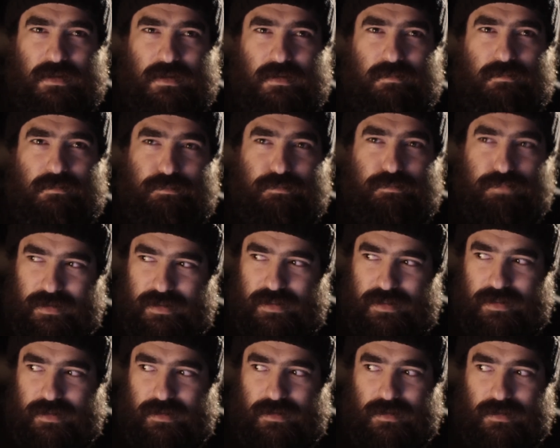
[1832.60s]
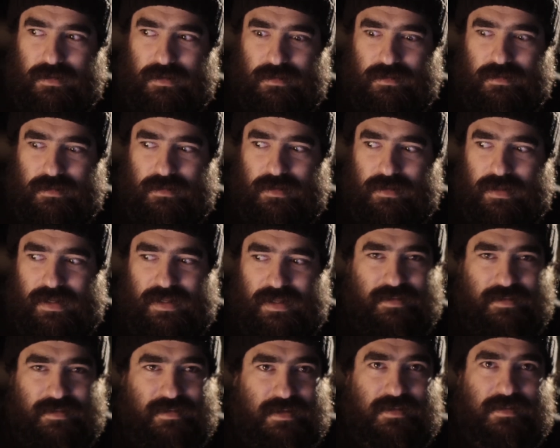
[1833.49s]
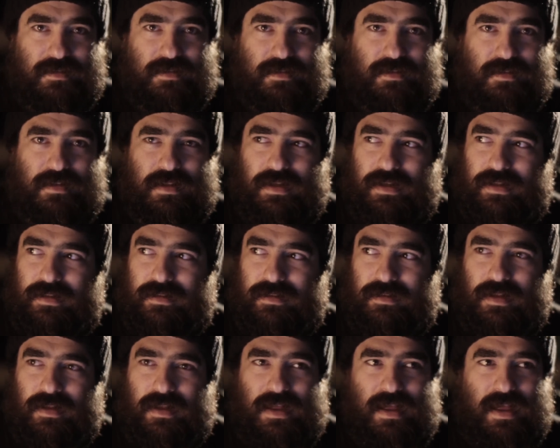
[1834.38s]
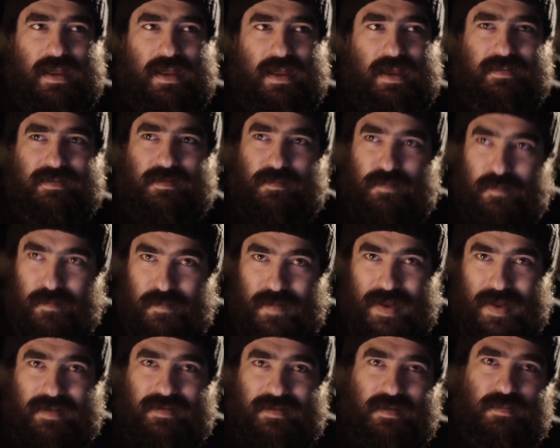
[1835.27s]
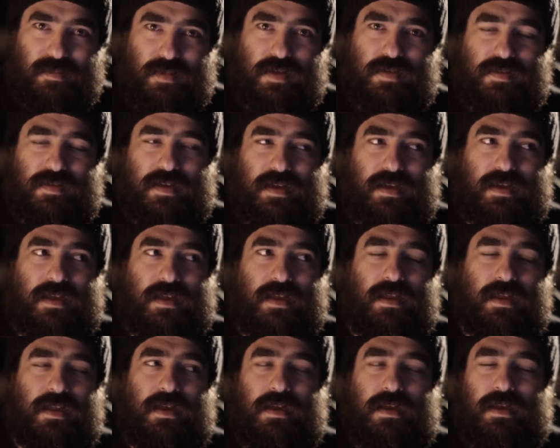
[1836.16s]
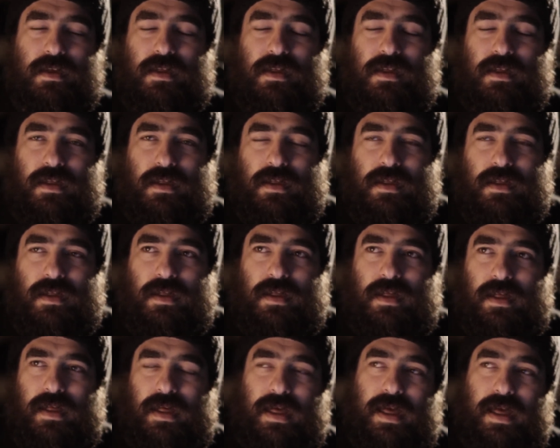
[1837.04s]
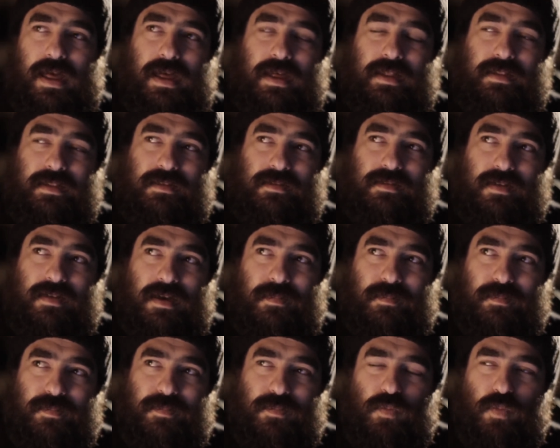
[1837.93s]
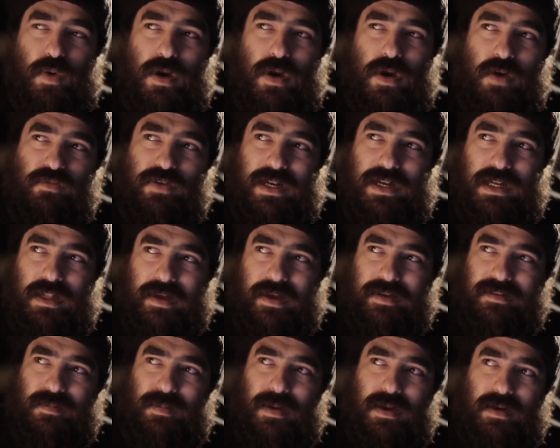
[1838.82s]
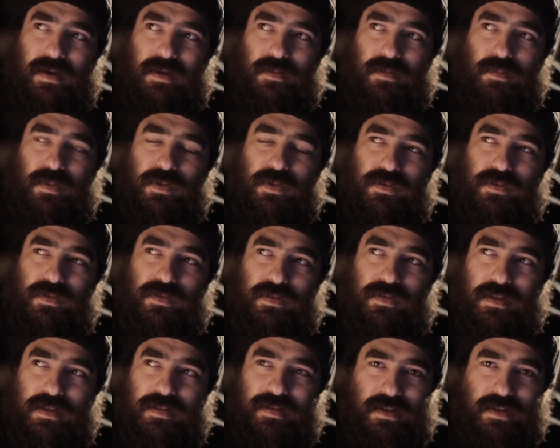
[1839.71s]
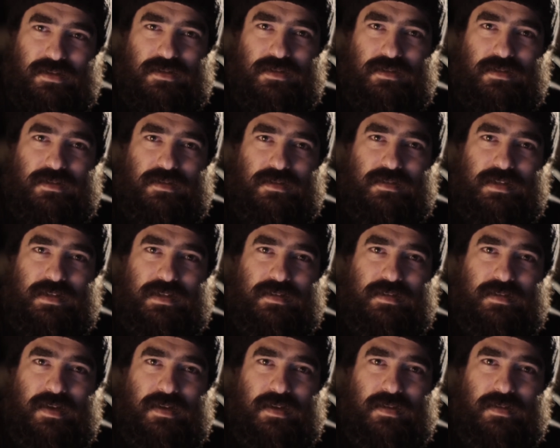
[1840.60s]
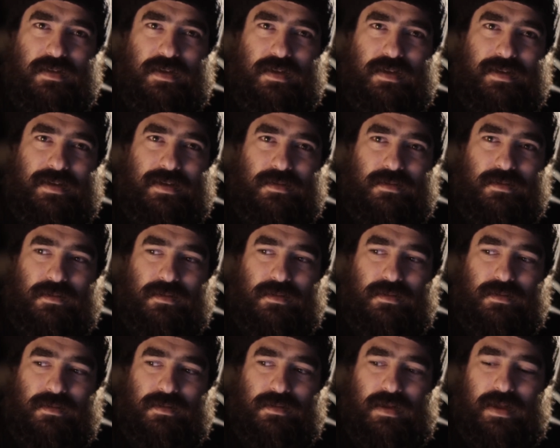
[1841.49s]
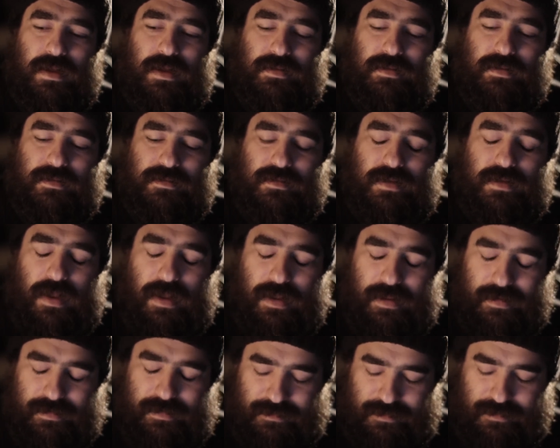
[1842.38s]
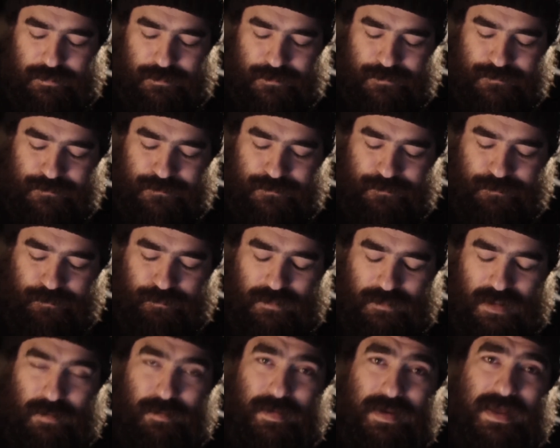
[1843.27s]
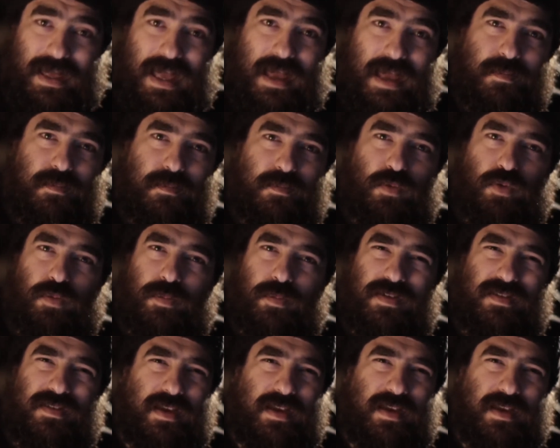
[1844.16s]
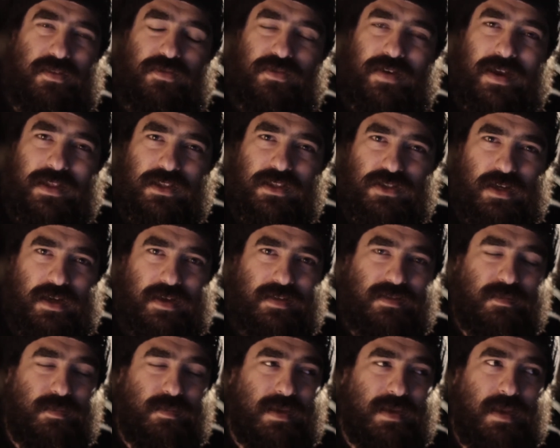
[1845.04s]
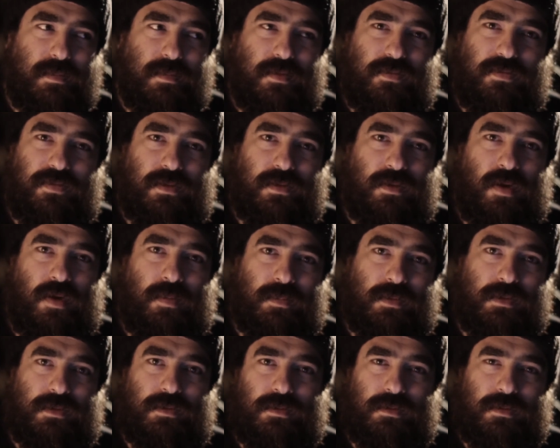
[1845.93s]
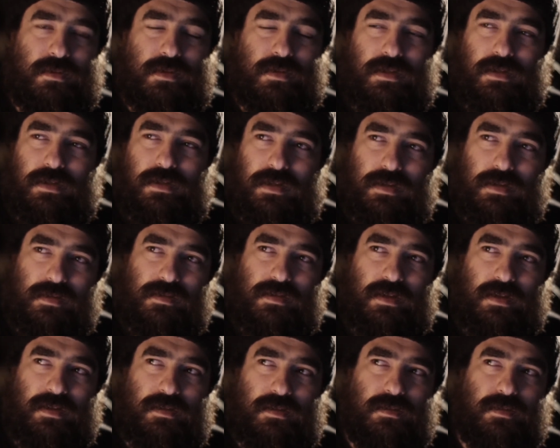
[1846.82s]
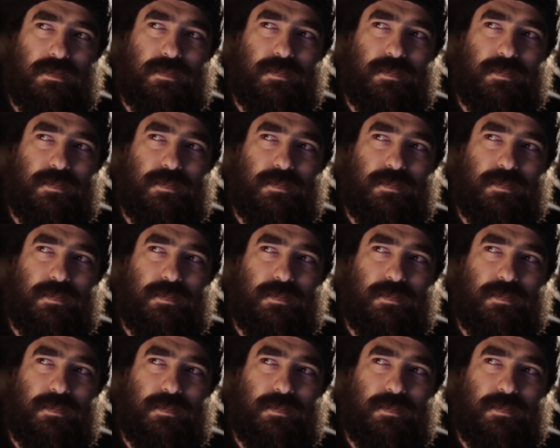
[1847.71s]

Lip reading: brilliant and decent and has amazing music. And what I really liked about it was the attention to detail that Eleanor has. And it became almost like a franchise. It became a phenomenon in East London.